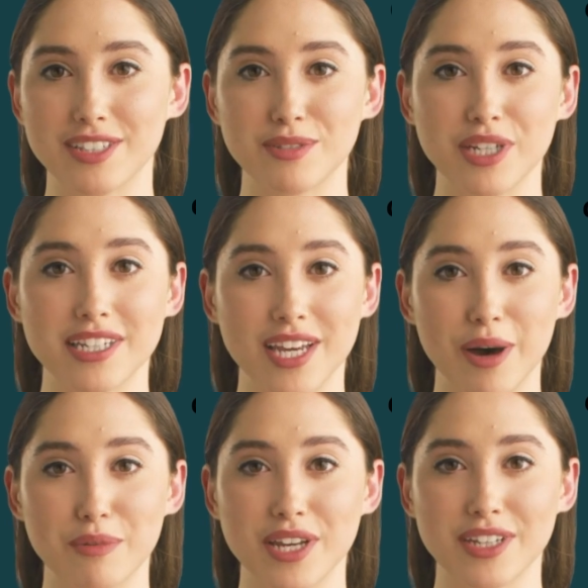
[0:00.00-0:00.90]
entering the
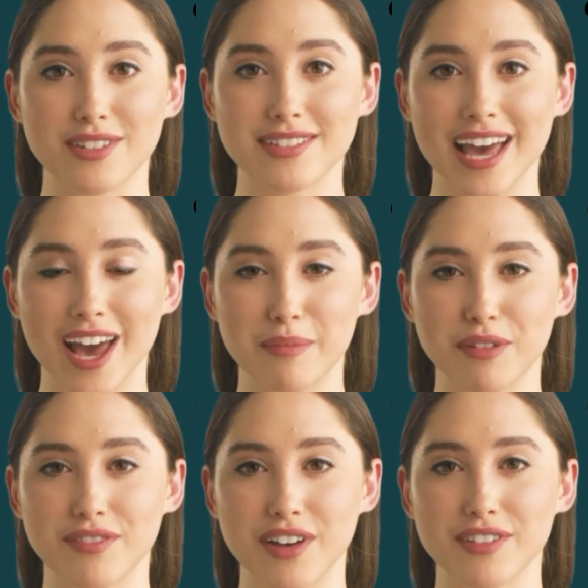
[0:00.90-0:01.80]
operator's cab
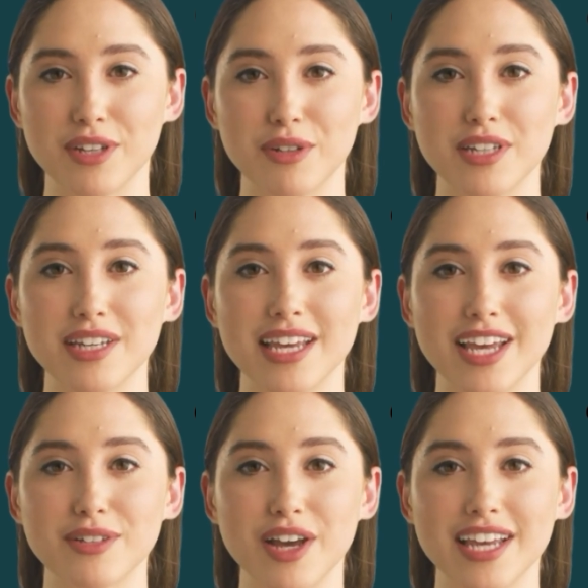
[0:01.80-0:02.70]
of heavy equipment
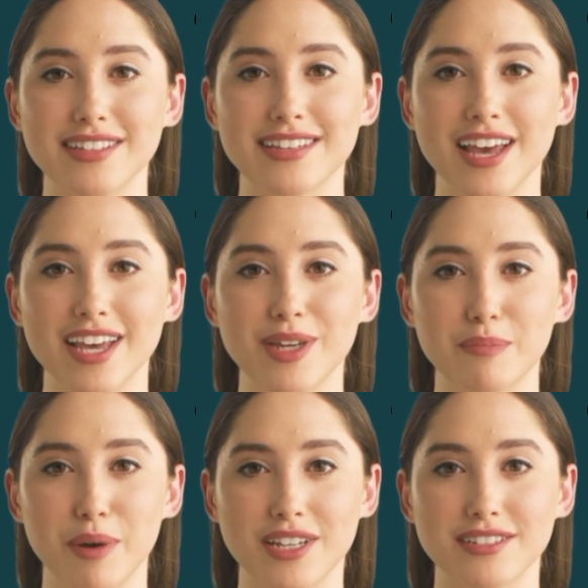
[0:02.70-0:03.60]
and cranes, you
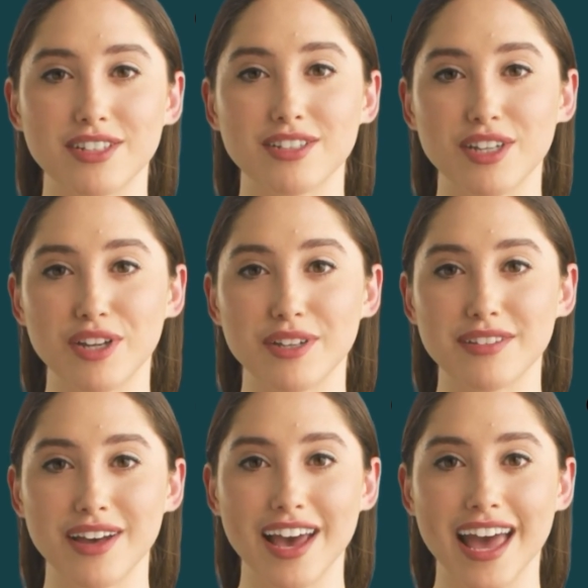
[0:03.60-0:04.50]
must ensure
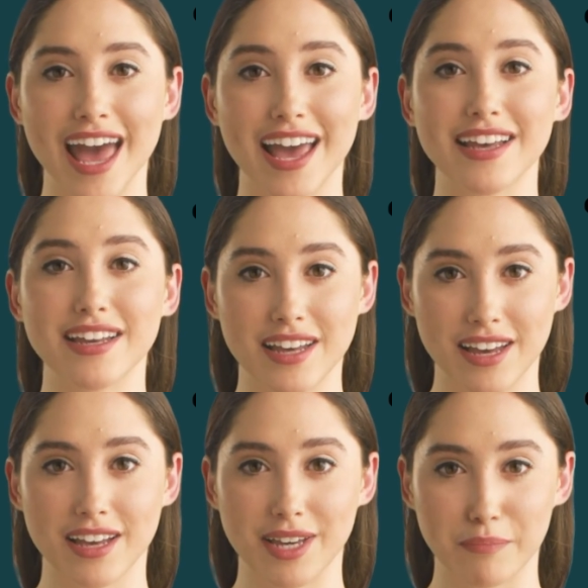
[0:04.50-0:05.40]
that A.
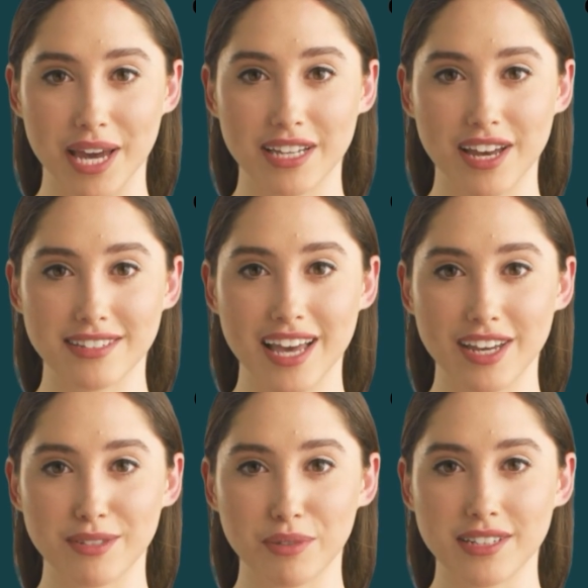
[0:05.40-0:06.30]
You make
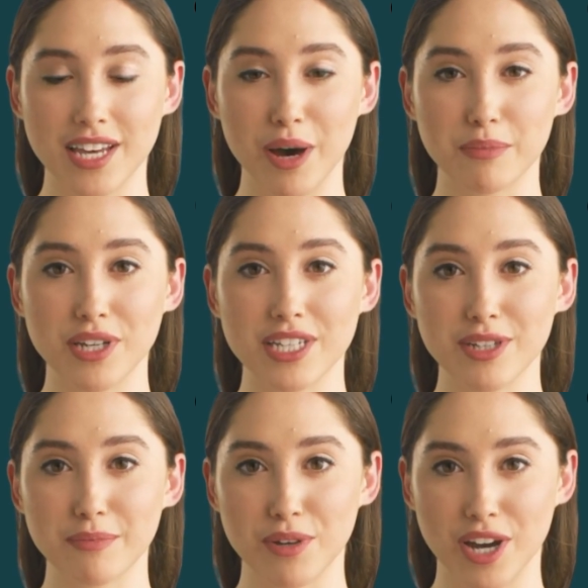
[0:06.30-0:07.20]
contact with the
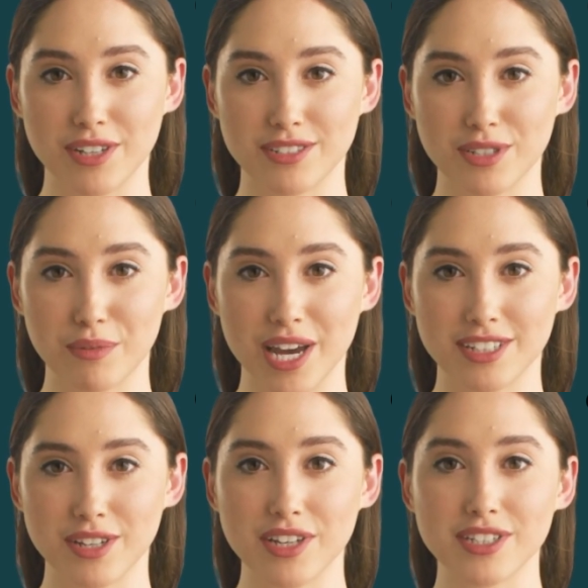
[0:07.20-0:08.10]
operator prior to
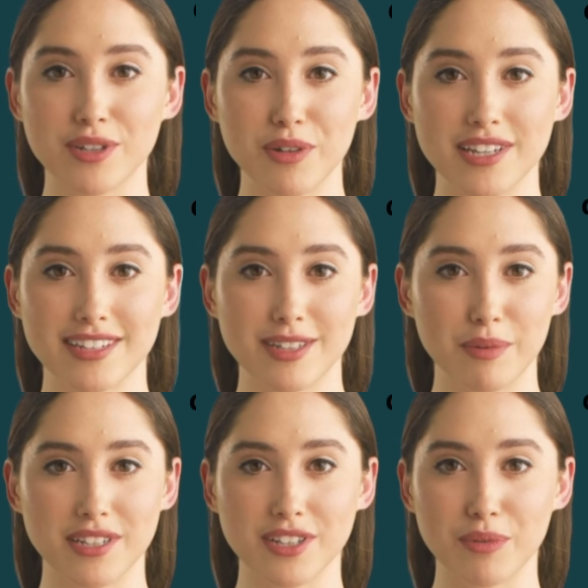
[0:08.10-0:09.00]
and during your presence
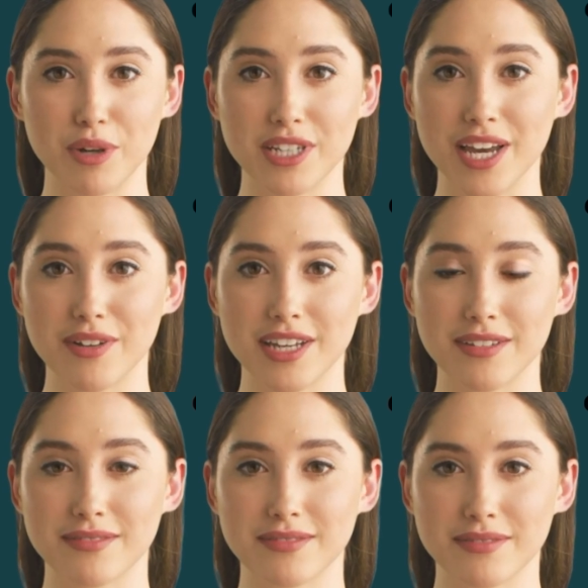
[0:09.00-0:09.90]
within the work
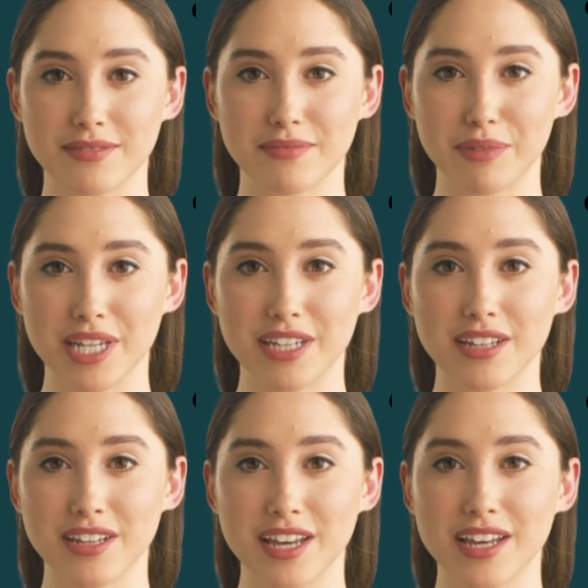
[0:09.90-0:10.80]
area.
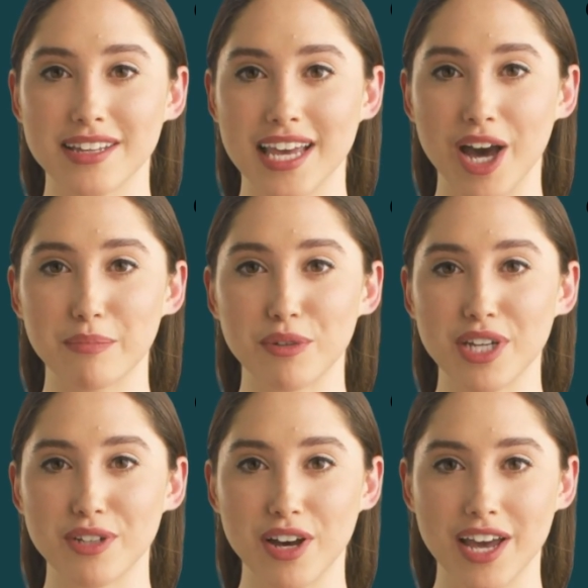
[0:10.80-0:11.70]
B. The
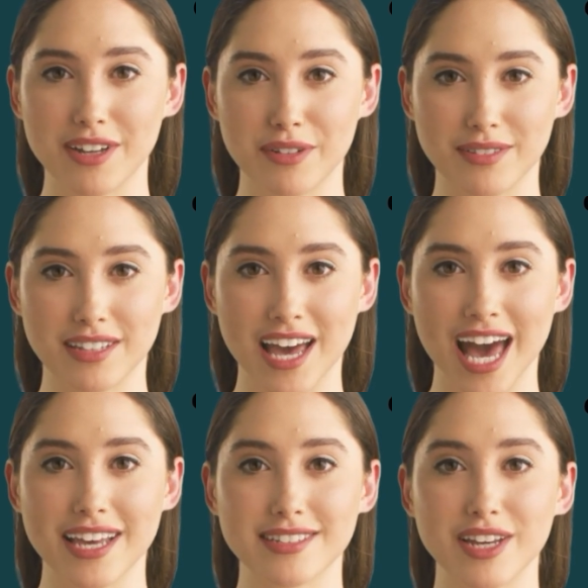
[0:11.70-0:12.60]
operator idles
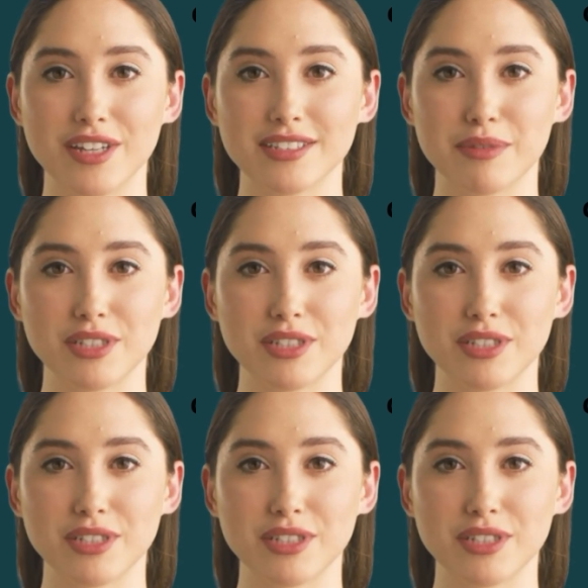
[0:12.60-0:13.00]
and stops the